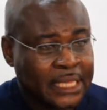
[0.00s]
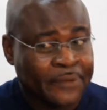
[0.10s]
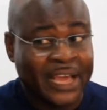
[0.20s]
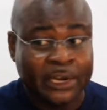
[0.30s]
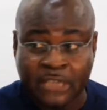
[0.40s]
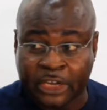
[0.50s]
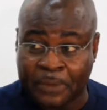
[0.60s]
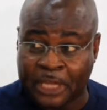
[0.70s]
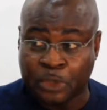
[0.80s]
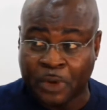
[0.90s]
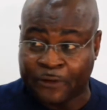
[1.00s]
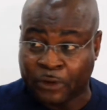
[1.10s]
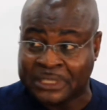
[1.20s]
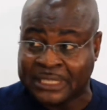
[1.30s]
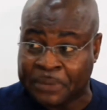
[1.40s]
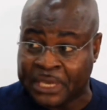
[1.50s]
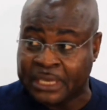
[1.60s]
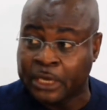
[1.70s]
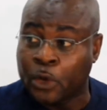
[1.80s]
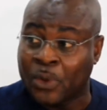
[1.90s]
If there are no documents, you bought it from Mr.
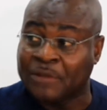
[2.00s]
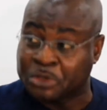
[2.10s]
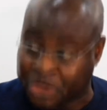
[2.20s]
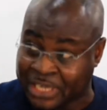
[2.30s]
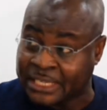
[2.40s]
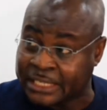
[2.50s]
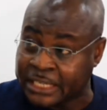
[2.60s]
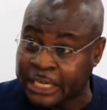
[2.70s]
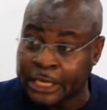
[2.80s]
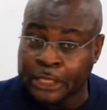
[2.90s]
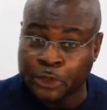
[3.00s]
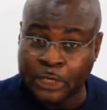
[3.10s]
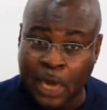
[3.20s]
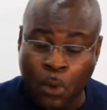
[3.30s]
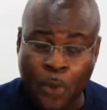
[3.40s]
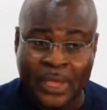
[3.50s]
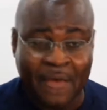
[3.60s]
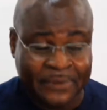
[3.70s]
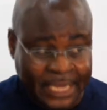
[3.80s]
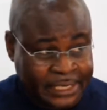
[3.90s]
B, we have to trace it. So now what we
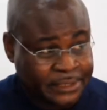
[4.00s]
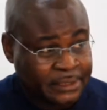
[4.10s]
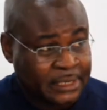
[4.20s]
have done,